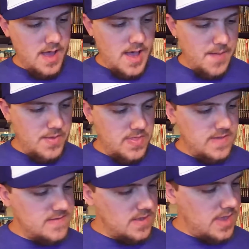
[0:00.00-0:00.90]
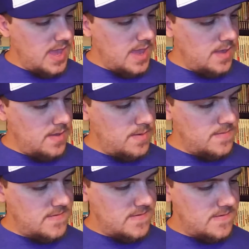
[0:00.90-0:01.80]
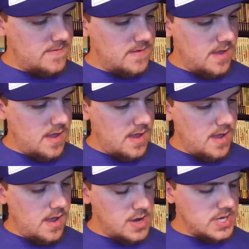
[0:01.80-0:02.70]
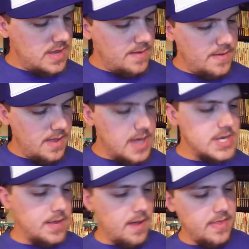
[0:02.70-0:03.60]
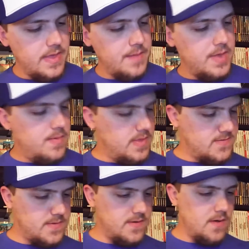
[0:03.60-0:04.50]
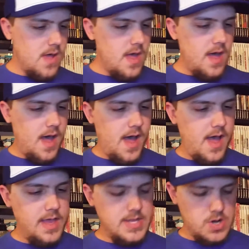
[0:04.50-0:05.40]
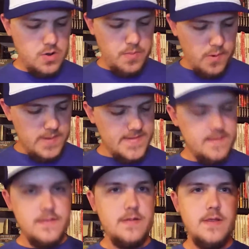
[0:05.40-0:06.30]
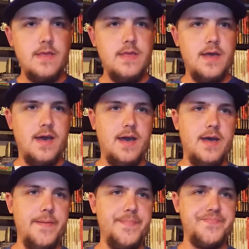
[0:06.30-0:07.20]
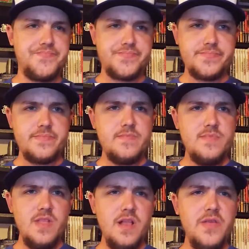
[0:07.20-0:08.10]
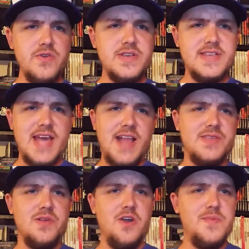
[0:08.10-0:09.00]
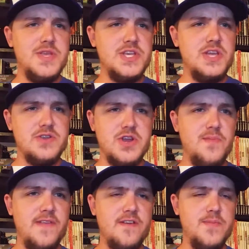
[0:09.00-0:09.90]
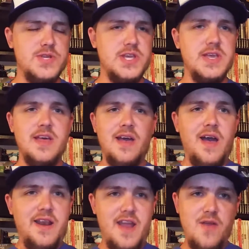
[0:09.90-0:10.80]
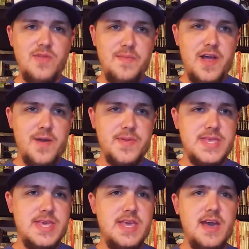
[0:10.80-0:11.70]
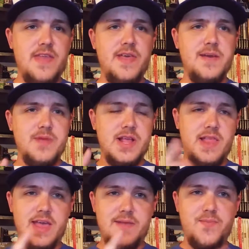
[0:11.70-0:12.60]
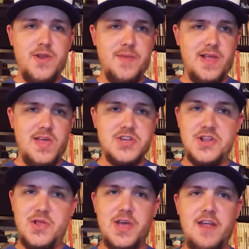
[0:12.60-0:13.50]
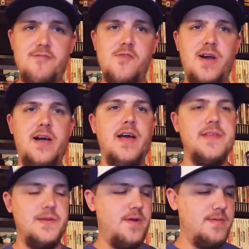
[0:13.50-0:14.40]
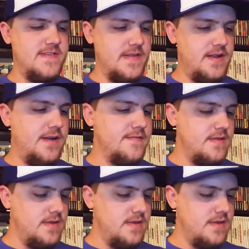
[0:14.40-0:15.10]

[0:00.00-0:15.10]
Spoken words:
And these are the games, actually I think I'm keeping this one too. Eternal Poison, another tactical RPG or turn-based RPG. Not really my cup of tea. I think I'm gonna like put it in my collection and look at it for a while, and then I'll probably sell it off.